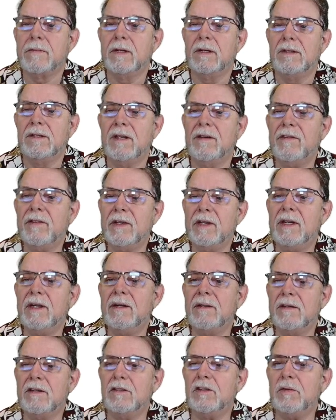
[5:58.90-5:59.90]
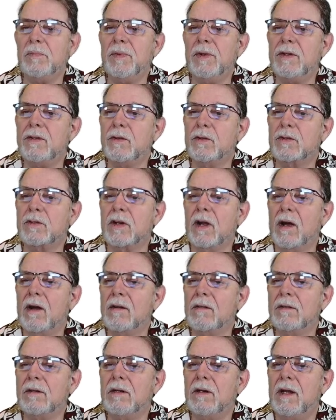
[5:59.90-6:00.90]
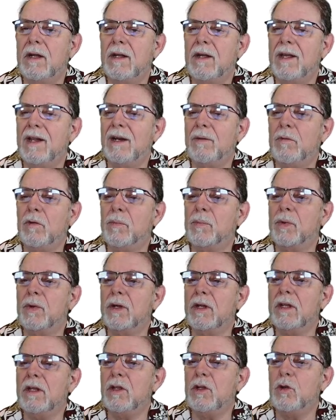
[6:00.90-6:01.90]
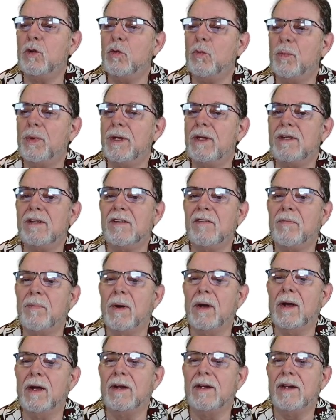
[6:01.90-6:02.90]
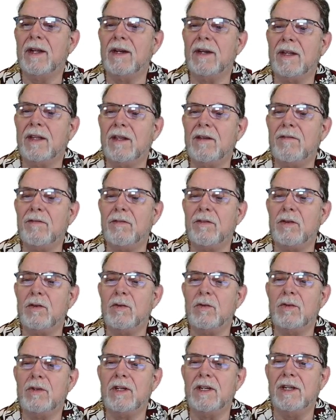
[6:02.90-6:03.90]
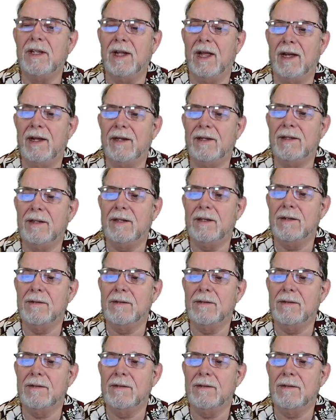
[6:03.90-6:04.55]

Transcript: 17, discipline your child, and it will bring you peace of mind and give you delight.